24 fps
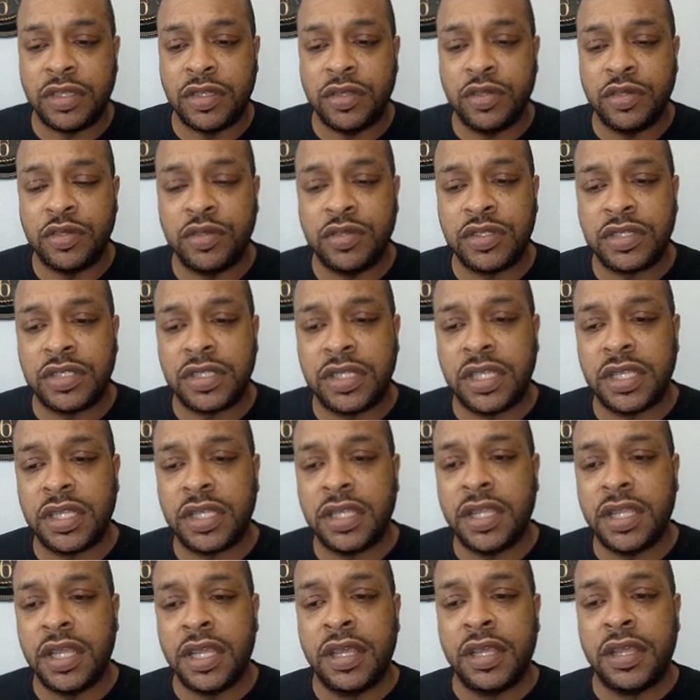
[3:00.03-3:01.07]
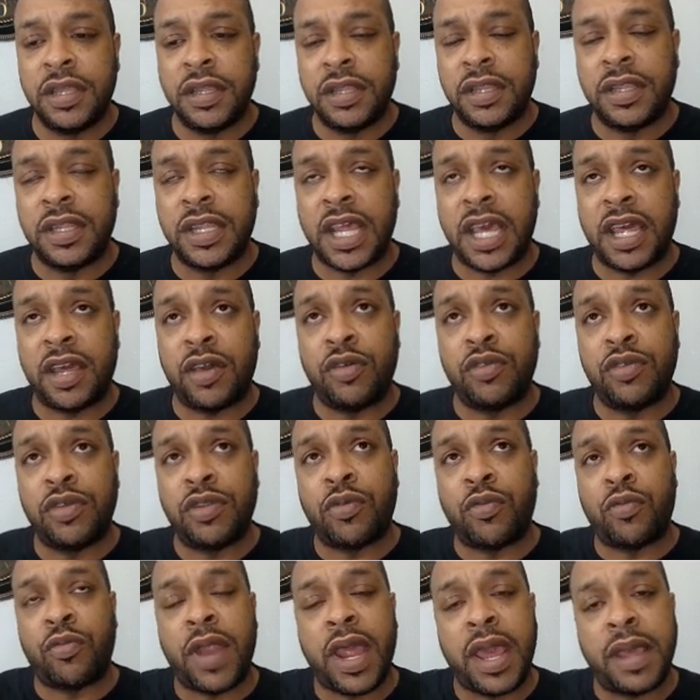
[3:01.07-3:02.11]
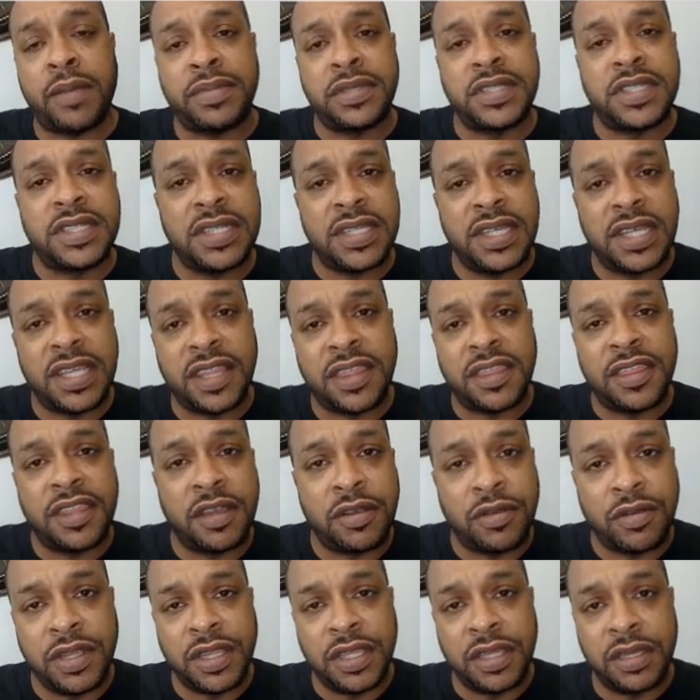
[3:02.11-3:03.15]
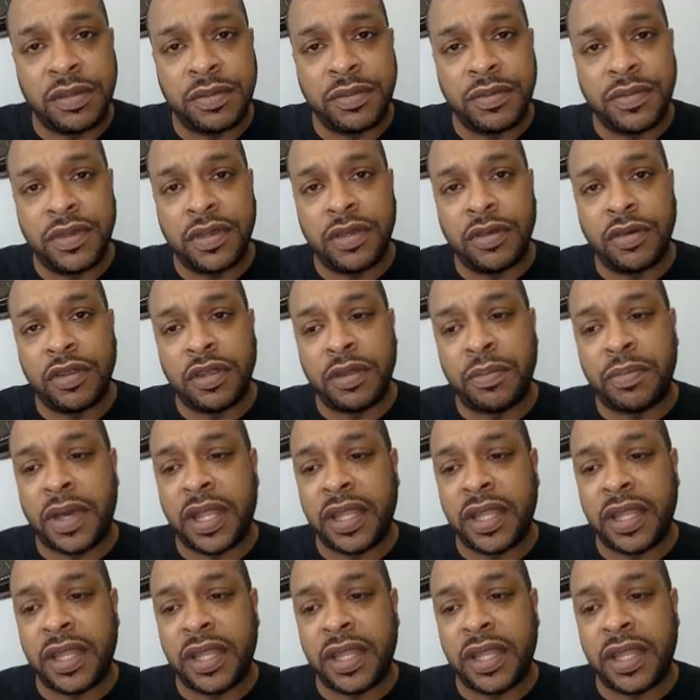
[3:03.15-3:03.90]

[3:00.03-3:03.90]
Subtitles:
use the now the wrapped Ethereum on the